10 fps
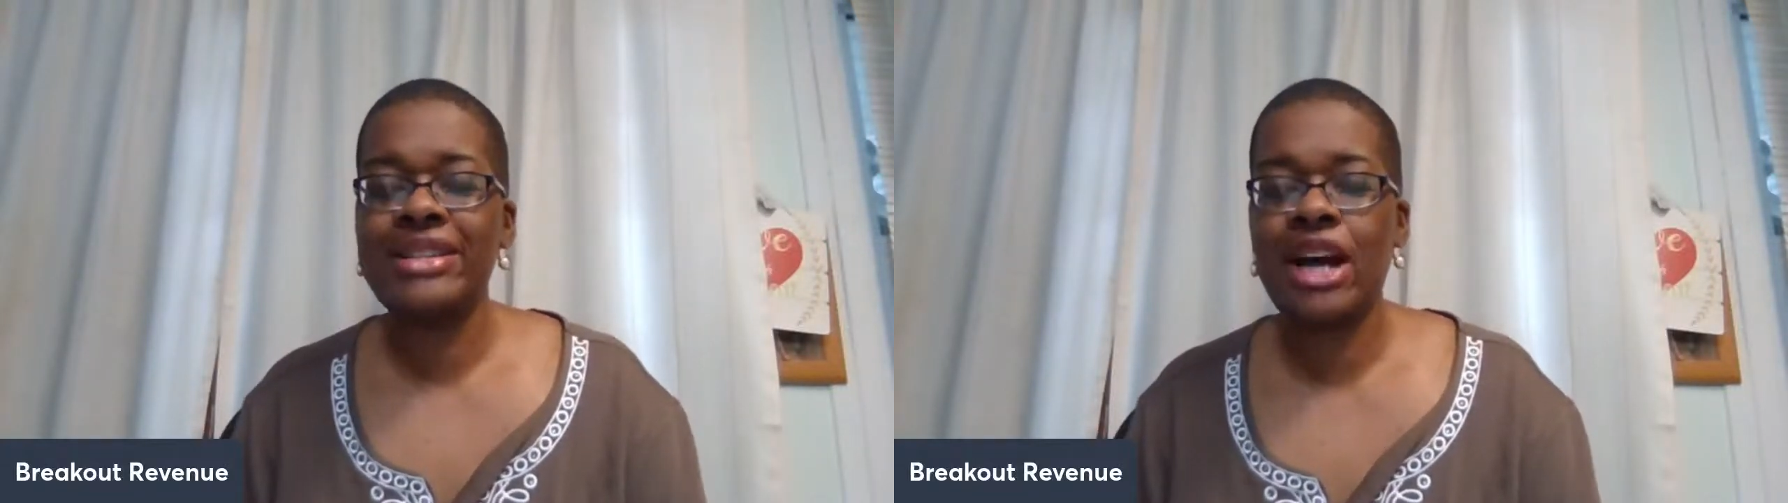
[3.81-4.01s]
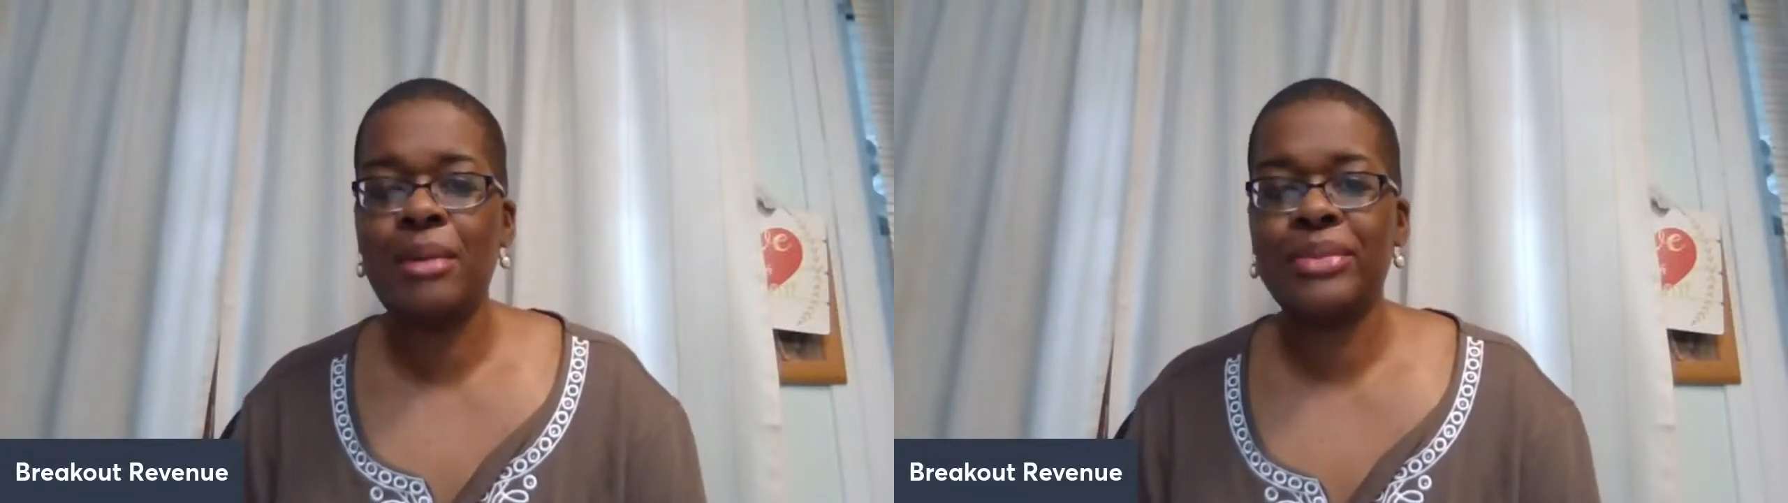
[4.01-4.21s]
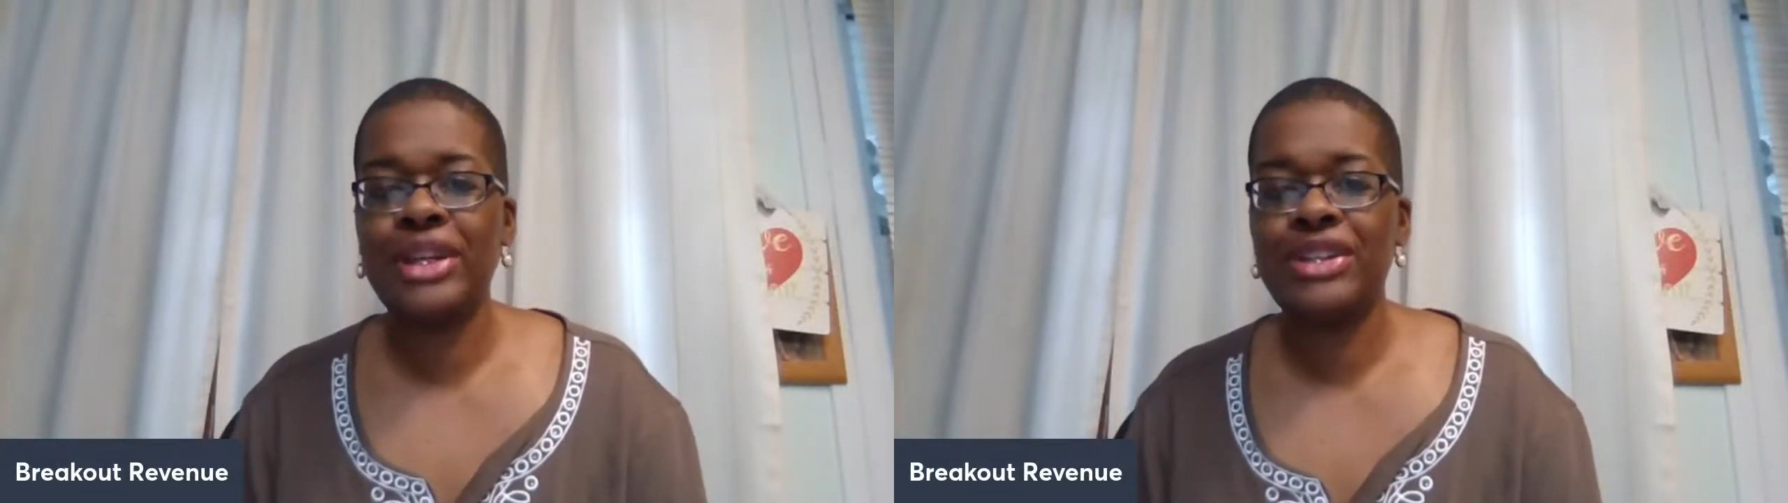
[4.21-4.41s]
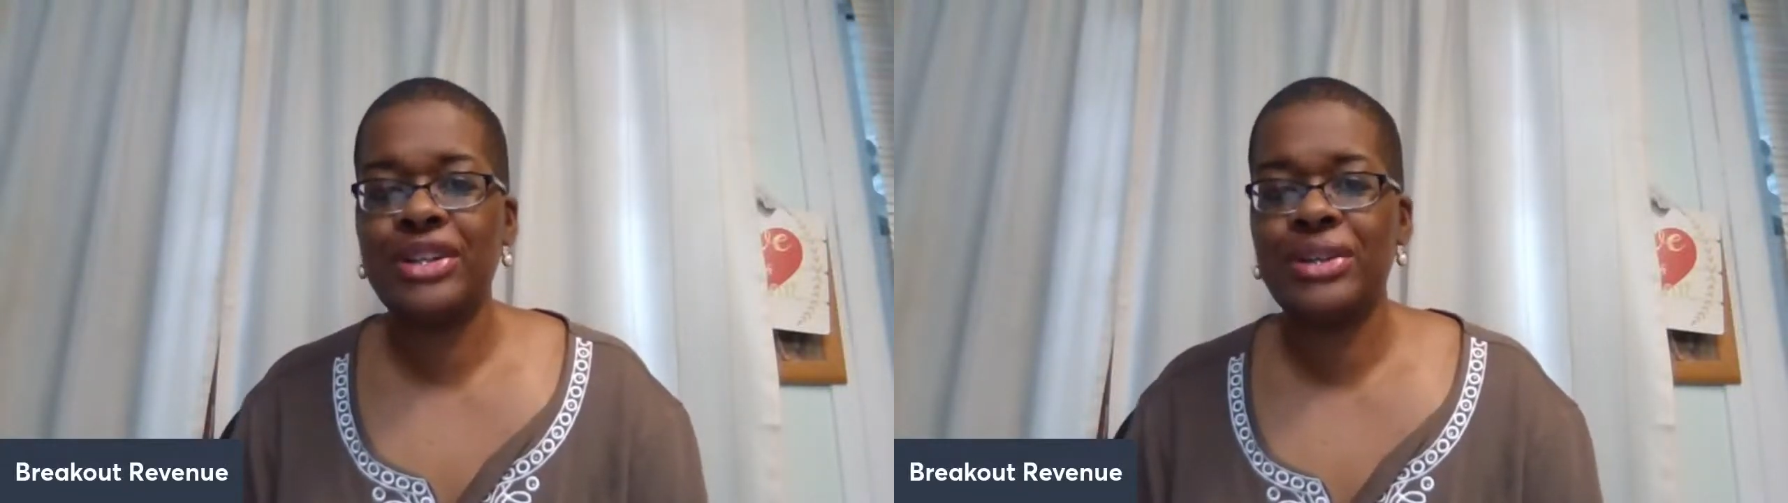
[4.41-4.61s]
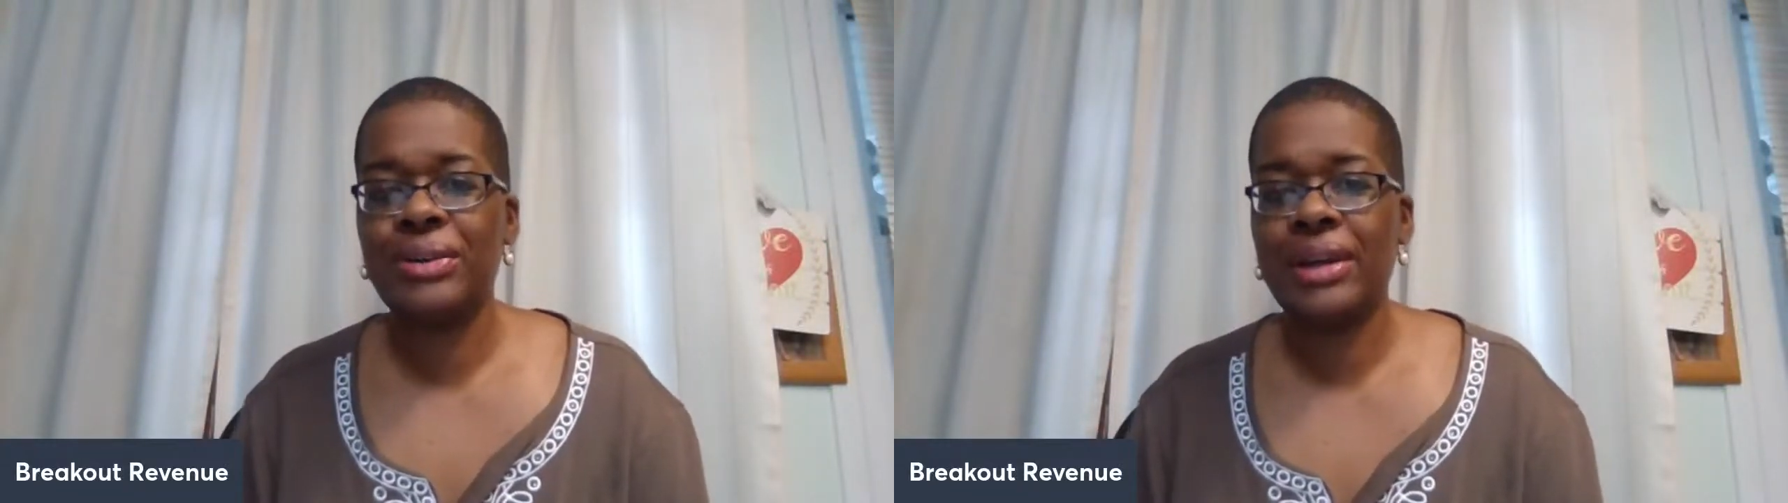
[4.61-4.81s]
I'm Linda,
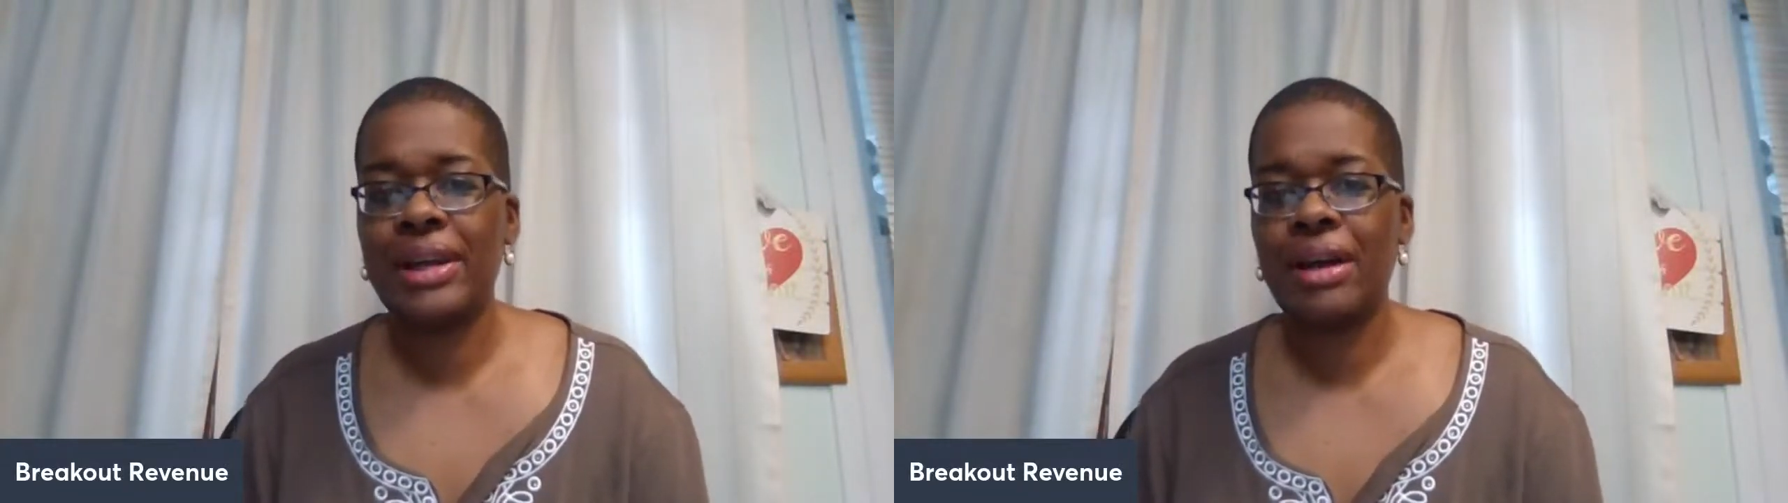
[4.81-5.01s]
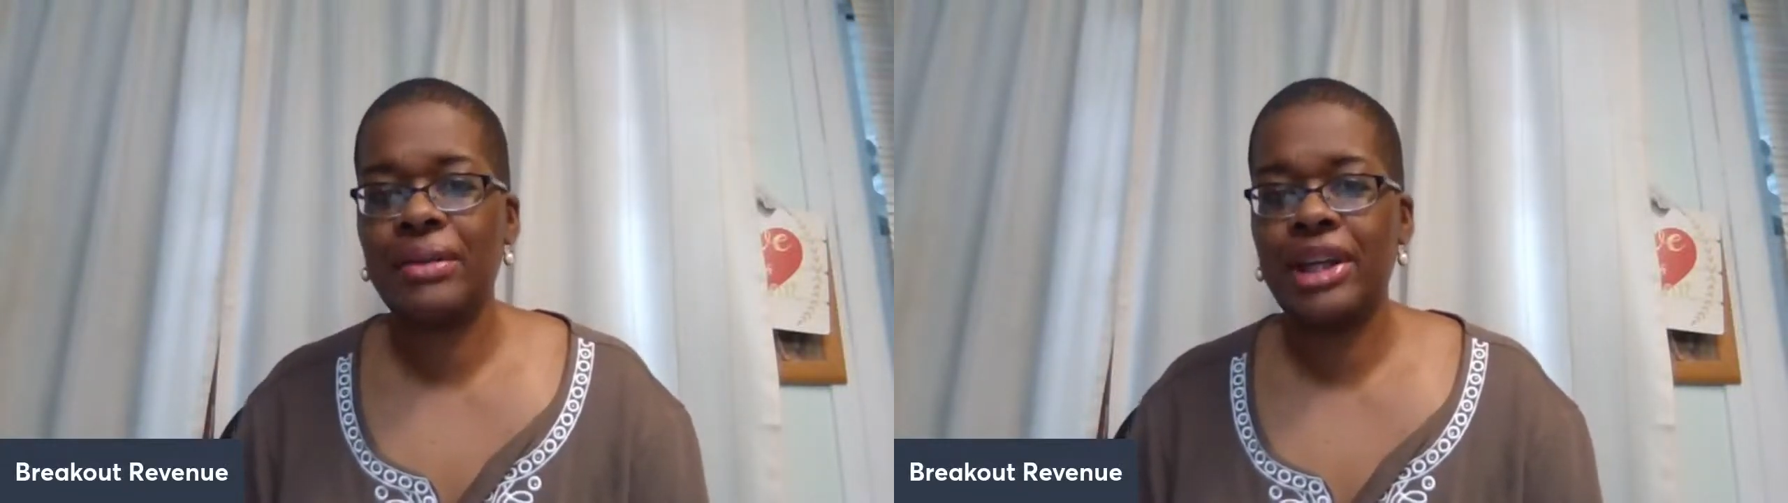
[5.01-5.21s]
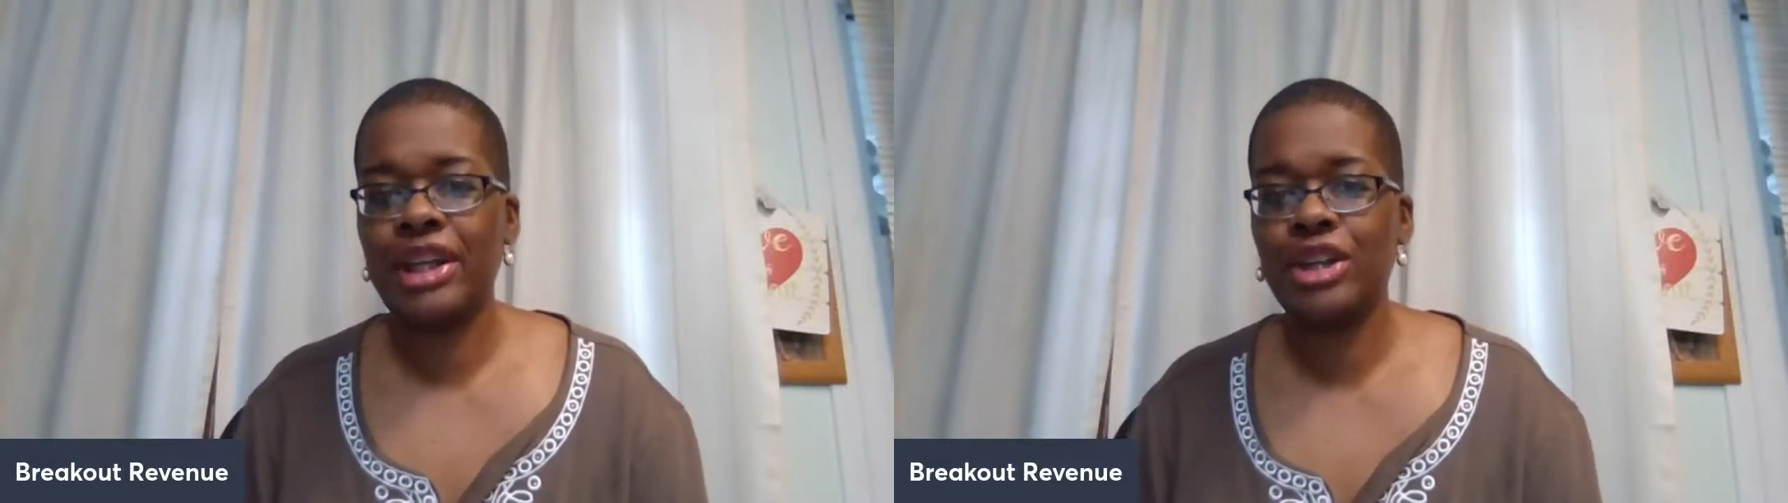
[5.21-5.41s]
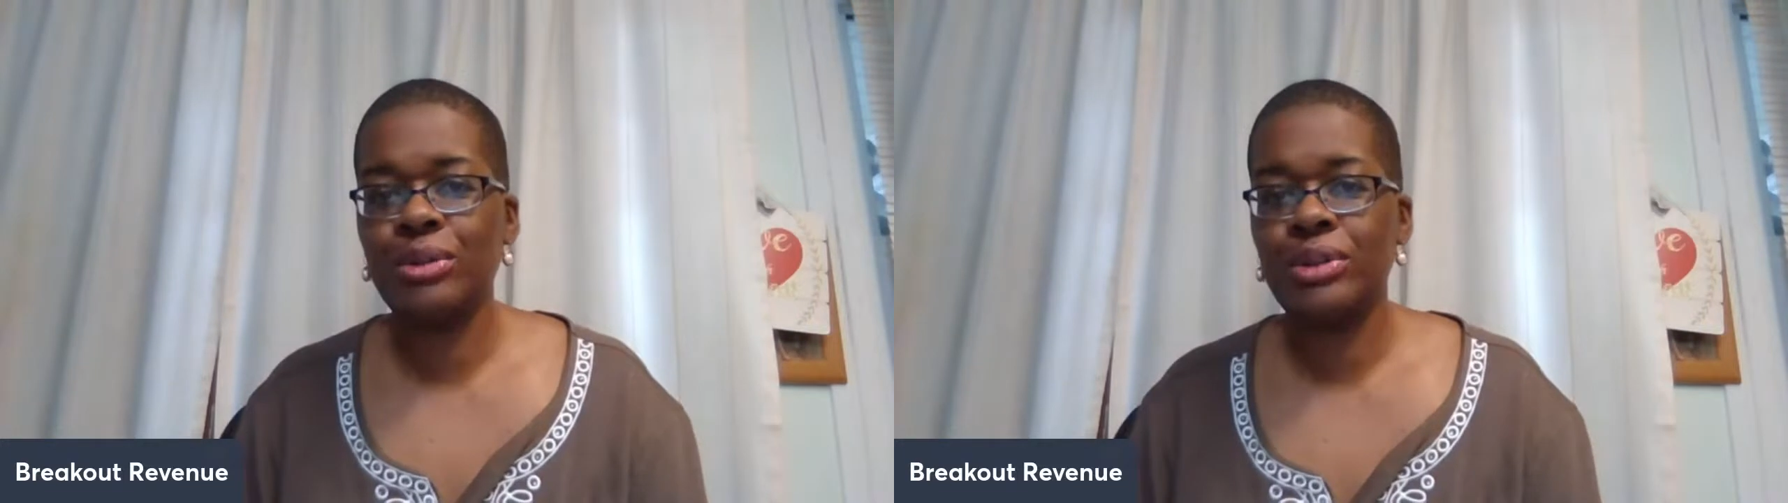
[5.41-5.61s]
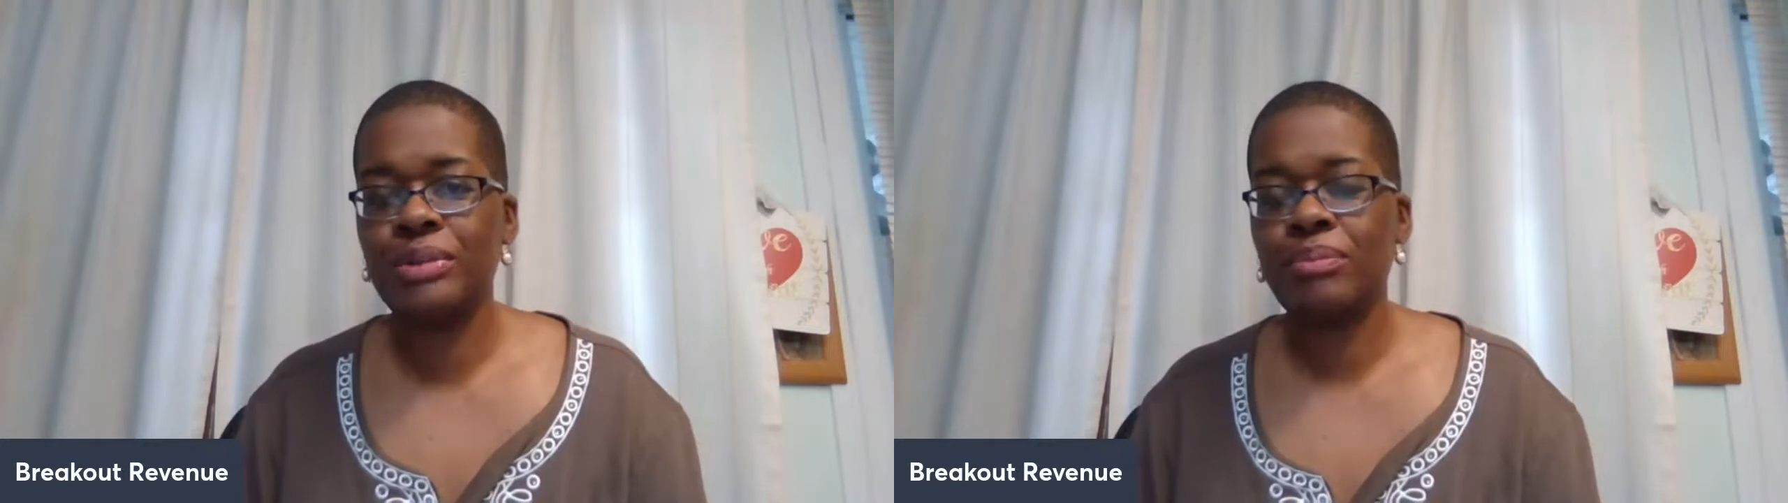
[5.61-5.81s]
your accounting
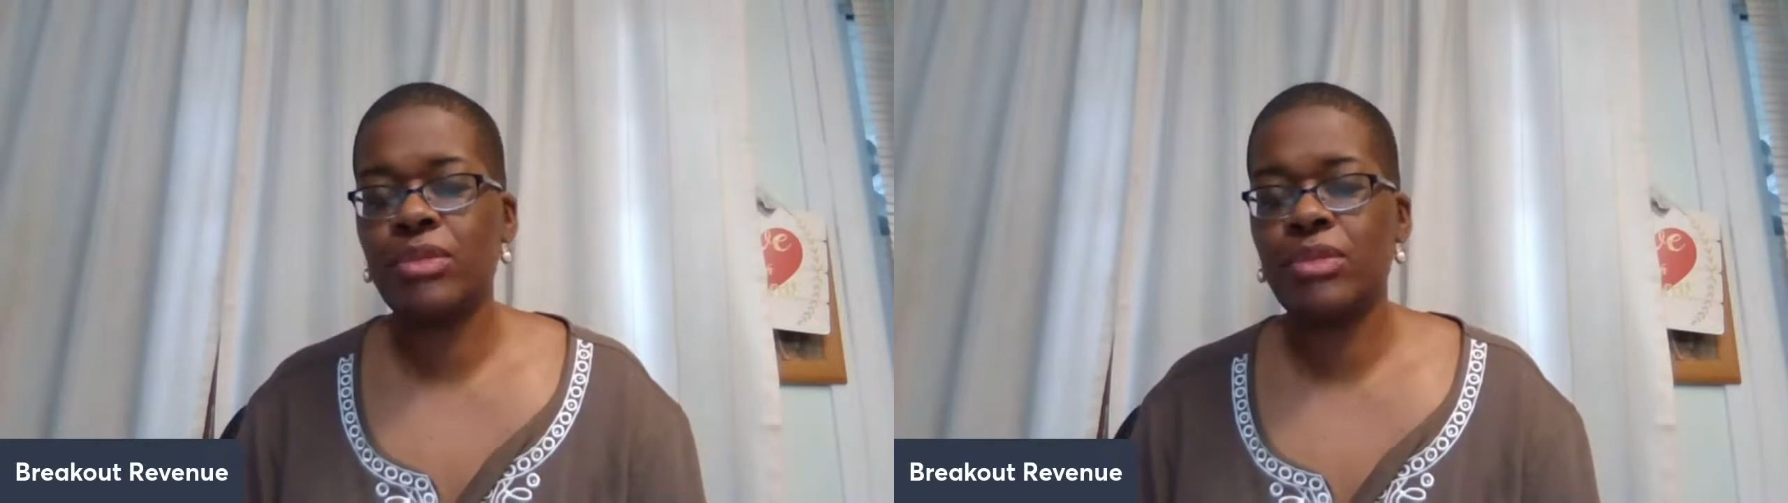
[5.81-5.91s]
coach.